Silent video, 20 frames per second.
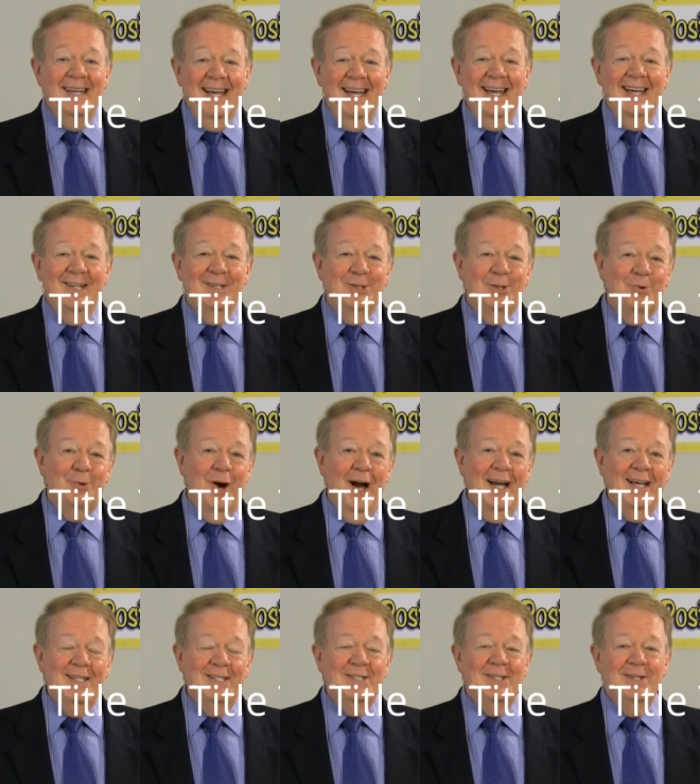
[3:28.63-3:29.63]
in
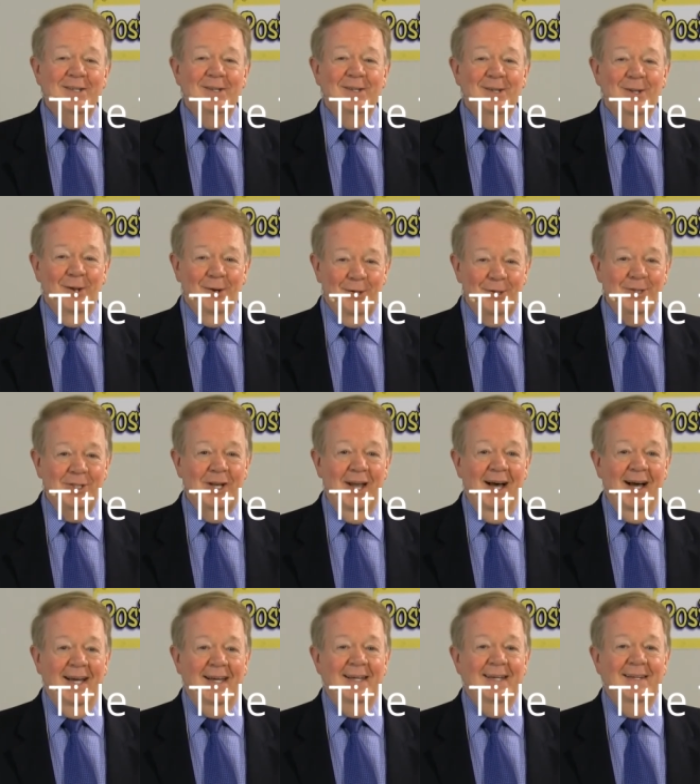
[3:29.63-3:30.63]
Christ looks
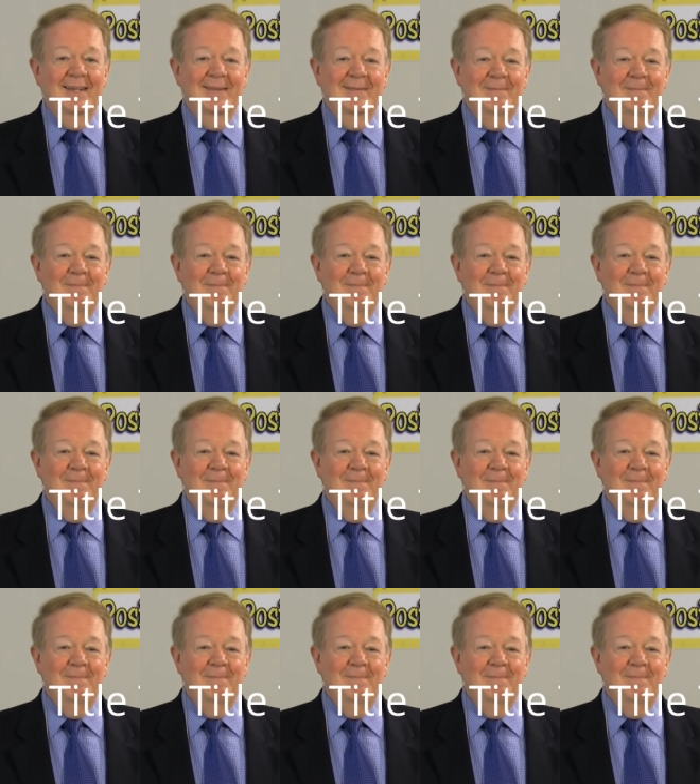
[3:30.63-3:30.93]
like.